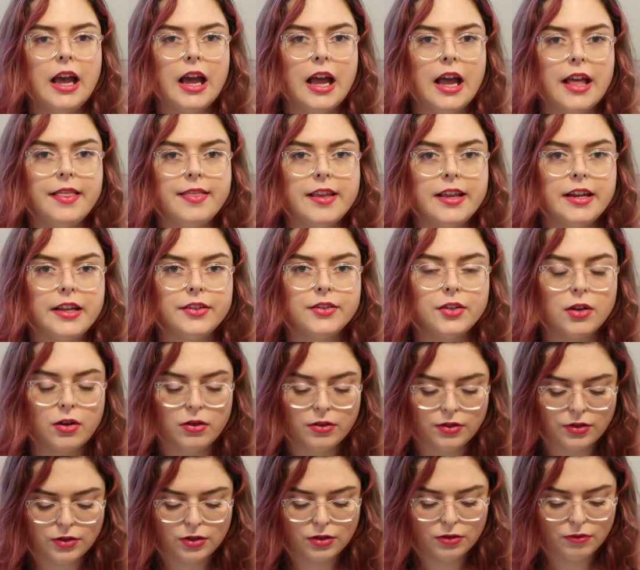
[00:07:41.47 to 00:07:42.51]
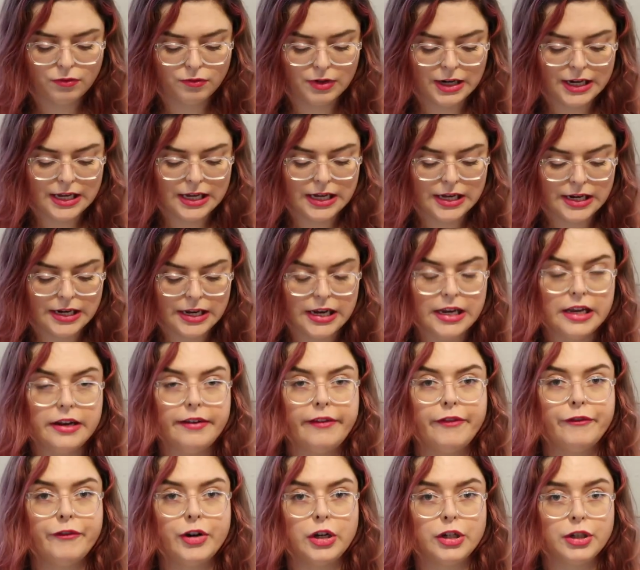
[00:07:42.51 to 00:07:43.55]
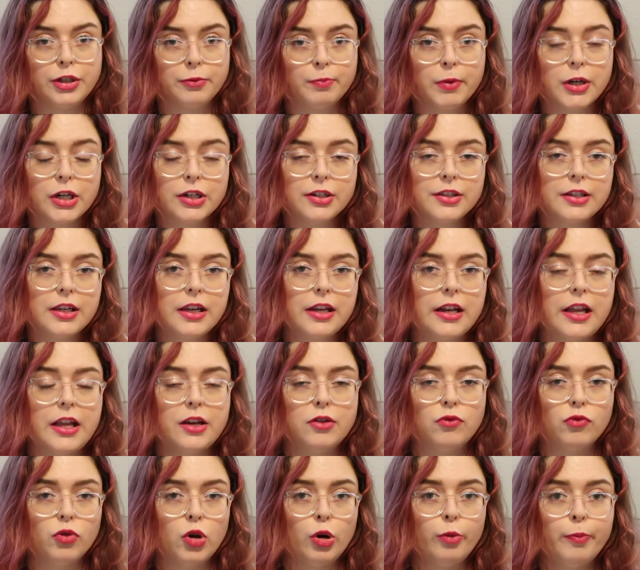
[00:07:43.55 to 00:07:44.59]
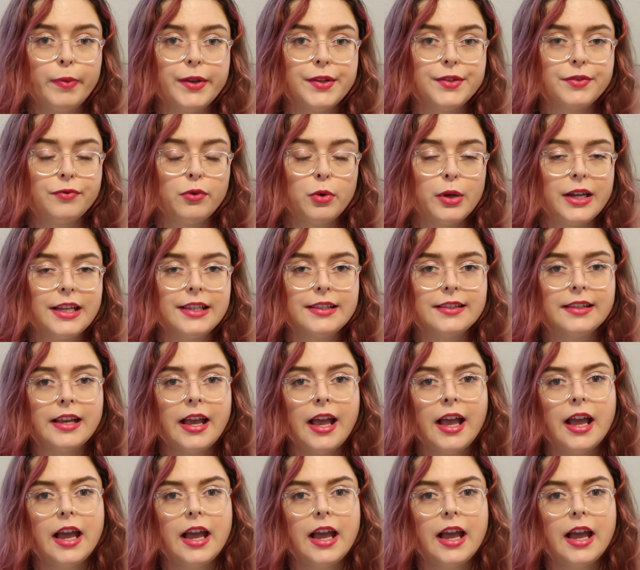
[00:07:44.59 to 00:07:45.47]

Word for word: And then it's also written in first person in Ropa's voice,